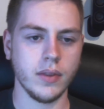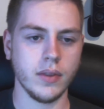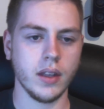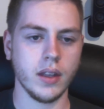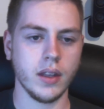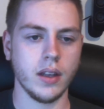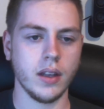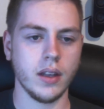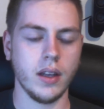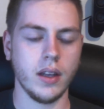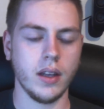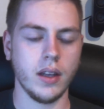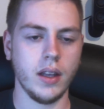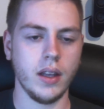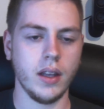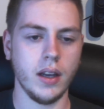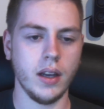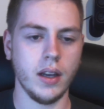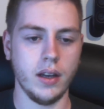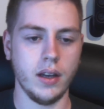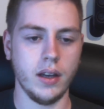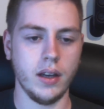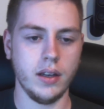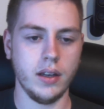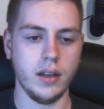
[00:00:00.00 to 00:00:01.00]
yeah,
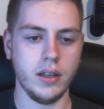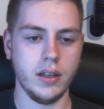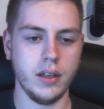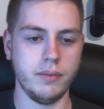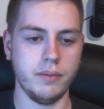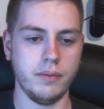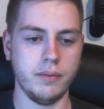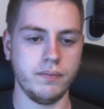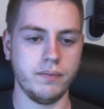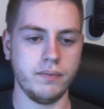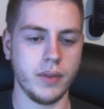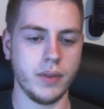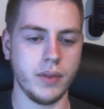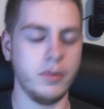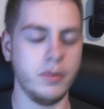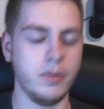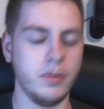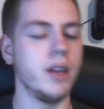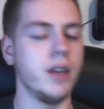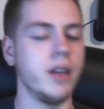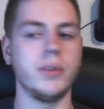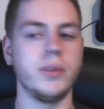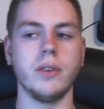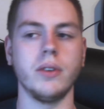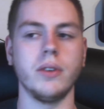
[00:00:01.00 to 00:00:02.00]
man, I'm
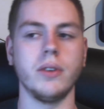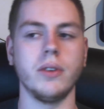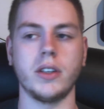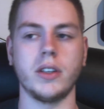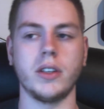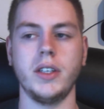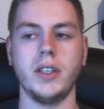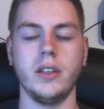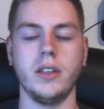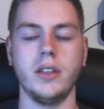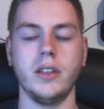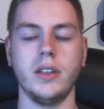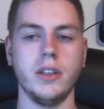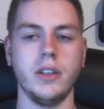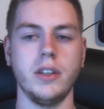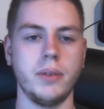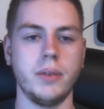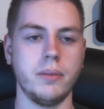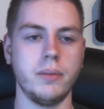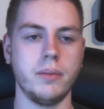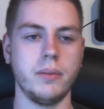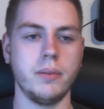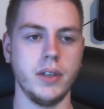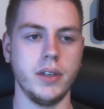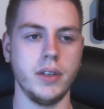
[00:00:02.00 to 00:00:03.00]
doing a shitty job here, but
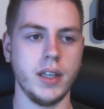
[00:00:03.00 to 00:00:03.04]
yeah,